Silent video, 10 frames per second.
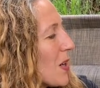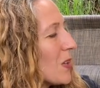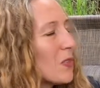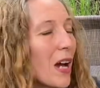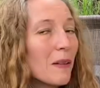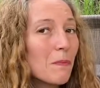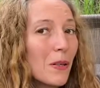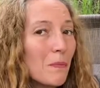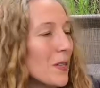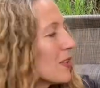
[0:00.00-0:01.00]
Grandpa
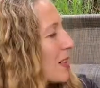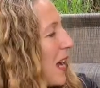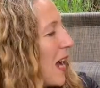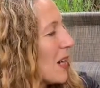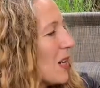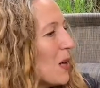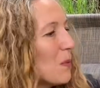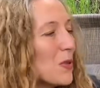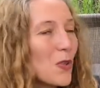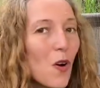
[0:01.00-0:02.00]
Meerkat
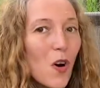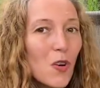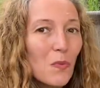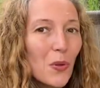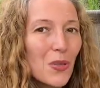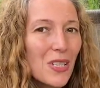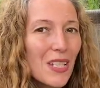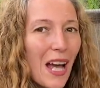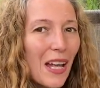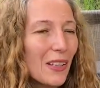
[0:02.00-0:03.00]
was almost
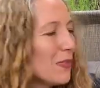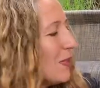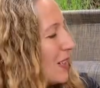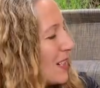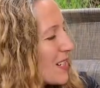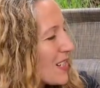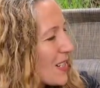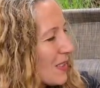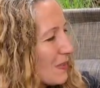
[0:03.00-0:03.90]
at the finish.